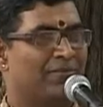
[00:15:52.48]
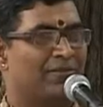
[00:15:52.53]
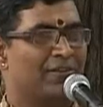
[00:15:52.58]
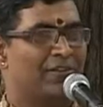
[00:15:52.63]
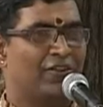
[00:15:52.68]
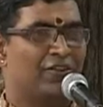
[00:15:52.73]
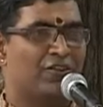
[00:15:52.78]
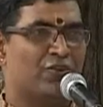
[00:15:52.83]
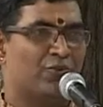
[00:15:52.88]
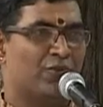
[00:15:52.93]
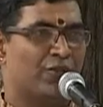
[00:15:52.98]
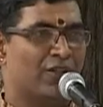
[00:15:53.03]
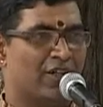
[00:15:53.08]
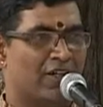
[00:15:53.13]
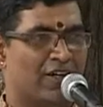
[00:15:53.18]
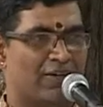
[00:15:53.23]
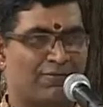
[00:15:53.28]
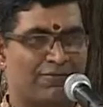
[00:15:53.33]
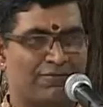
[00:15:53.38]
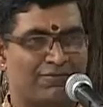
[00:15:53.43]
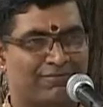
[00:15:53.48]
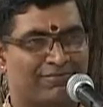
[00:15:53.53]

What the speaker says: This is 2.5.